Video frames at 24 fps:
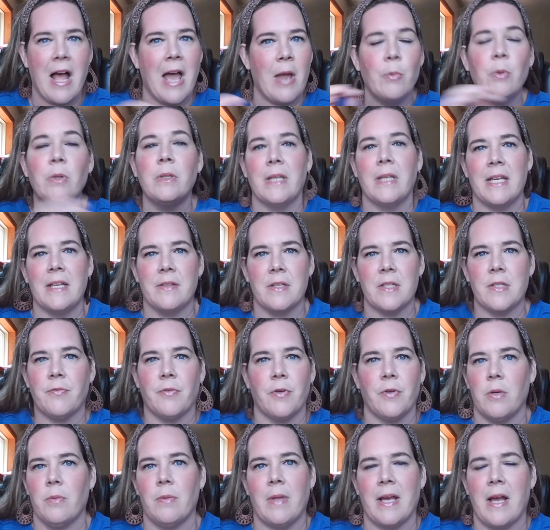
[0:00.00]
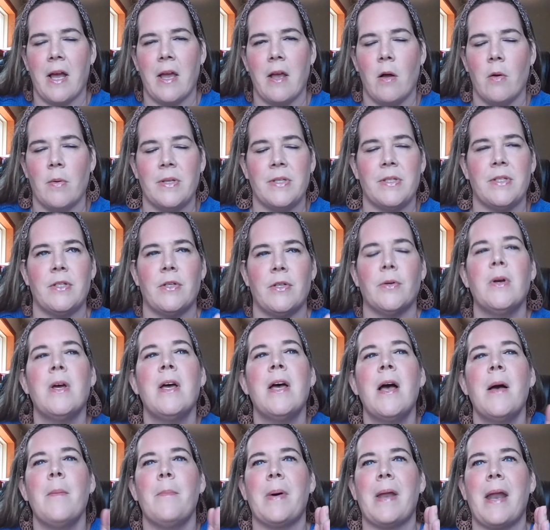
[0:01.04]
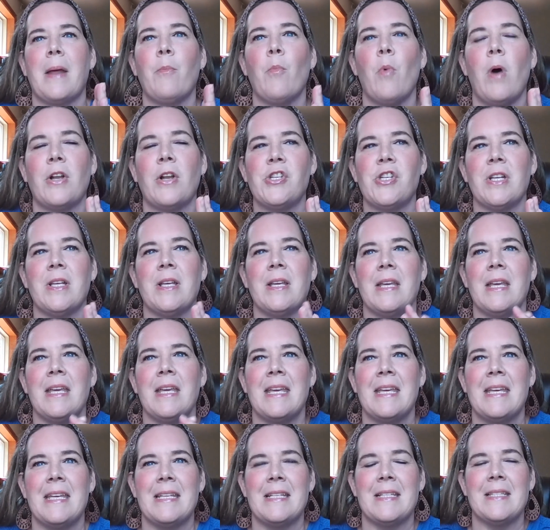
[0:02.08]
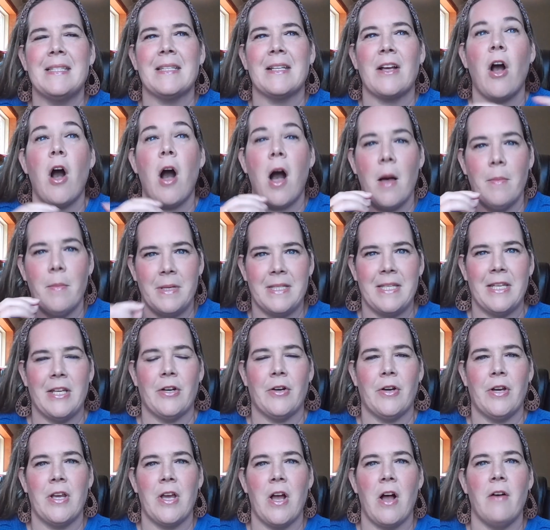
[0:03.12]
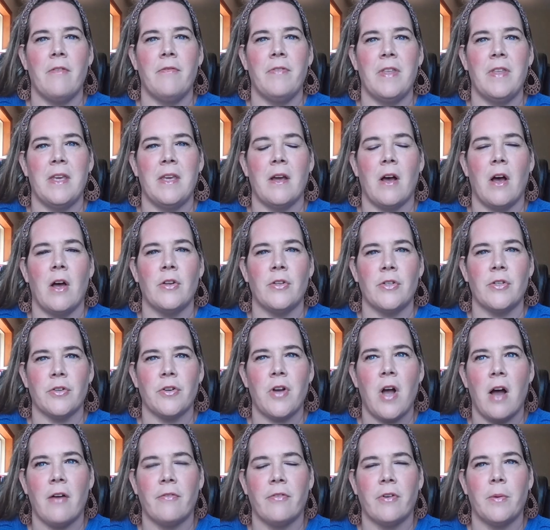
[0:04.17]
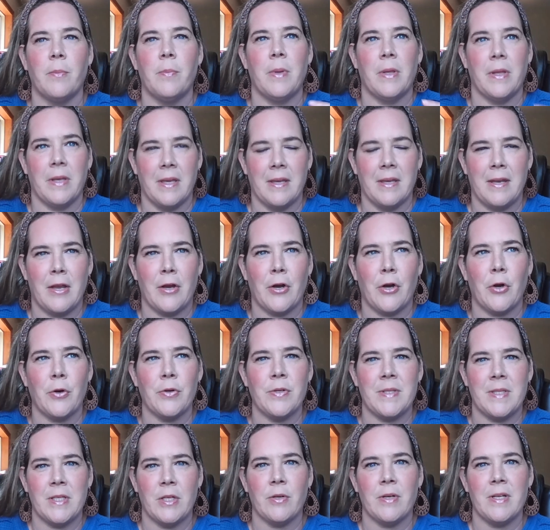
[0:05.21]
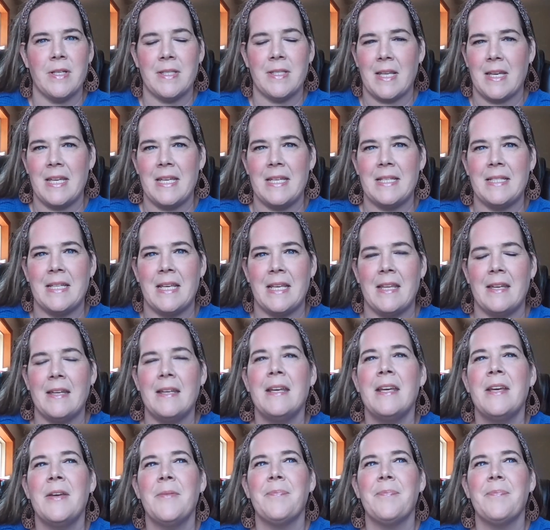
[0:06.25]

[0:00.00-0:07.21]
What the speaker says: I will link this for you like I always do, but I'm watching his commentary of the Undercover Billionaire series that he did.